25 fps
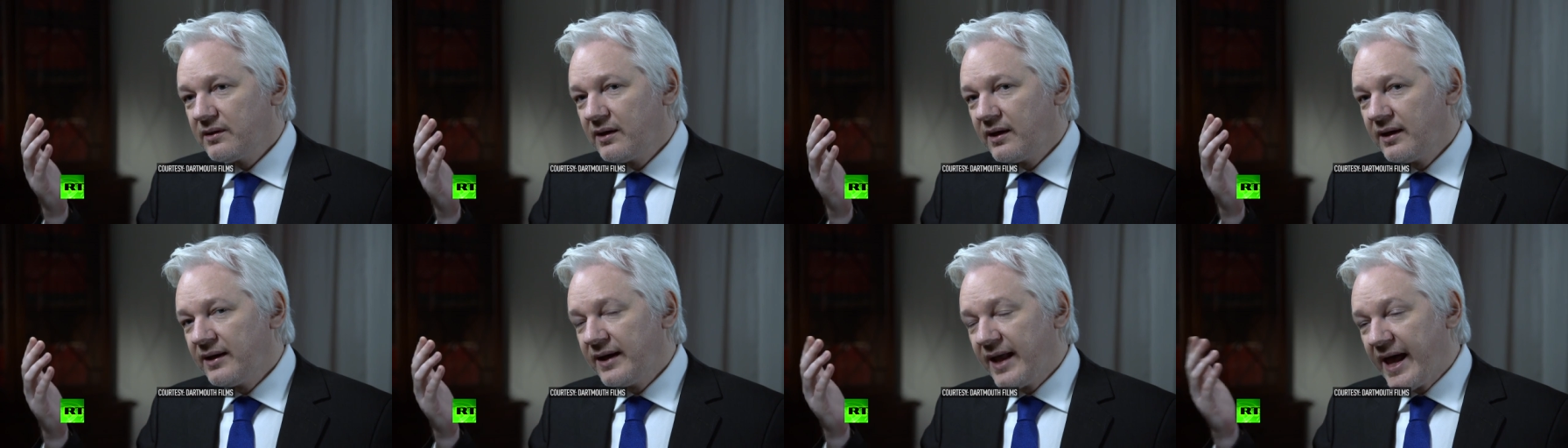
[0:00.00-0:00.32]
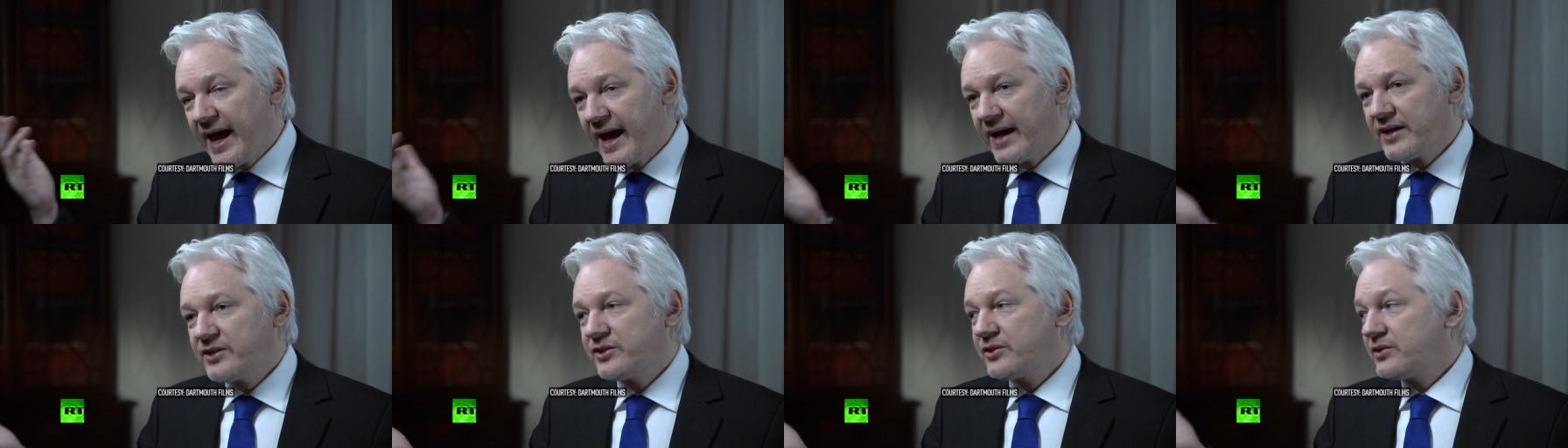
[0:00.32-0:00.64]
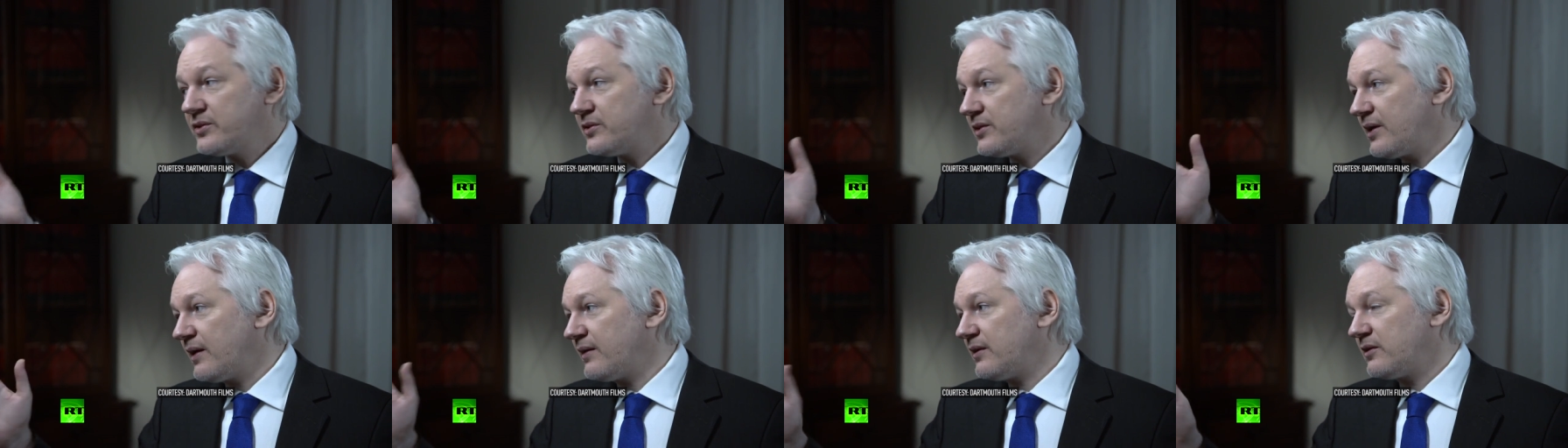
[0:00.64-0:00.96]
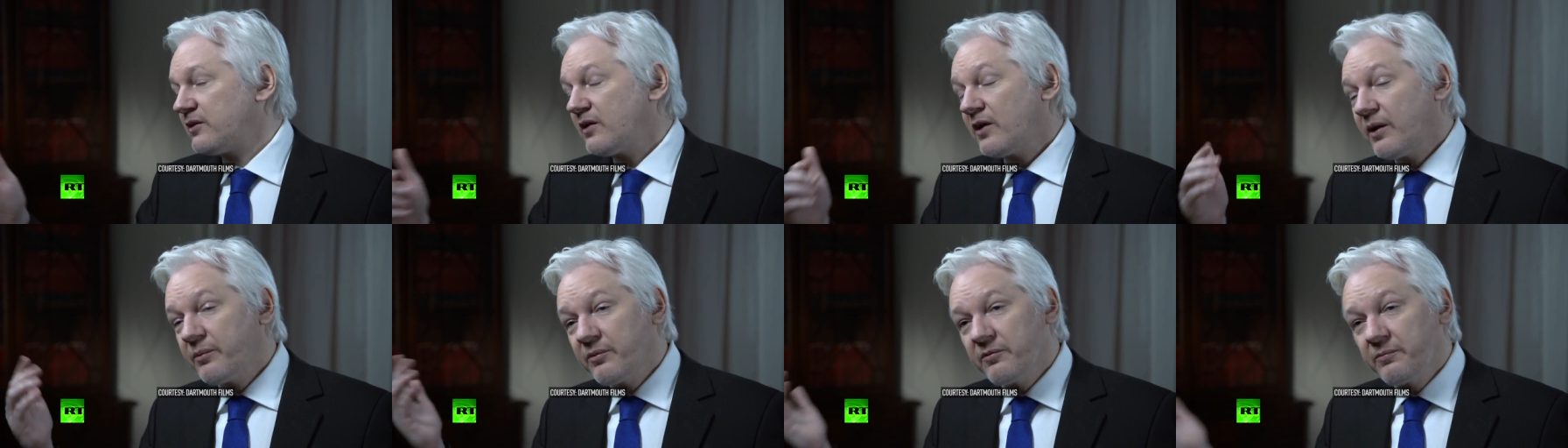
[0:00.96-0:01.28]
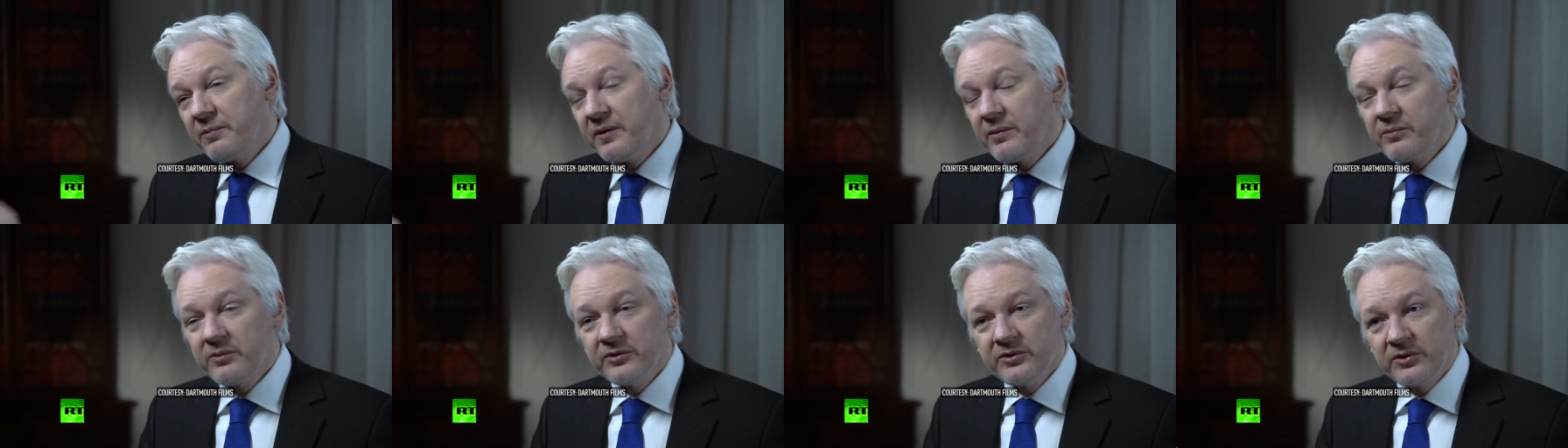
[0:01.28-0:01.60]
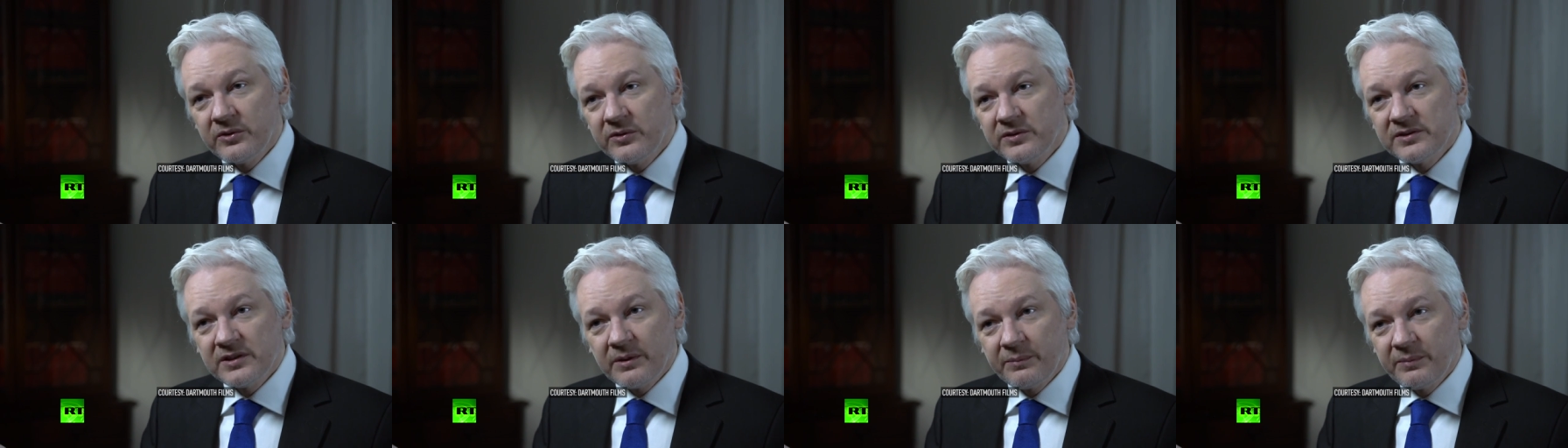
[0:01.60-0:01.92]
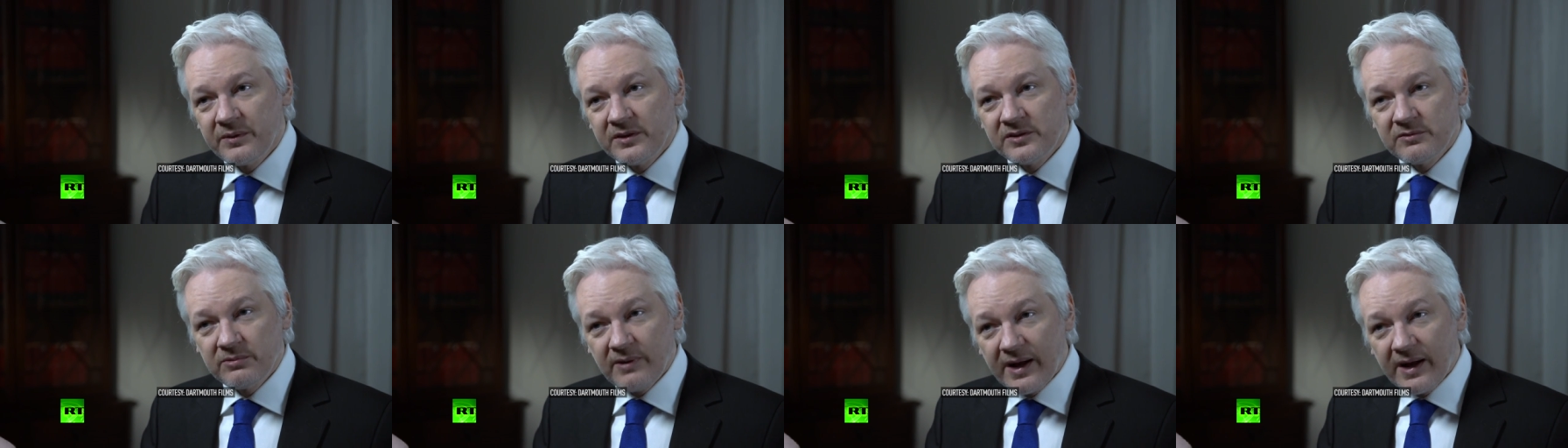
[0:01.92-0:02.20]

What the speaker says: and actions and the type of people who turns up his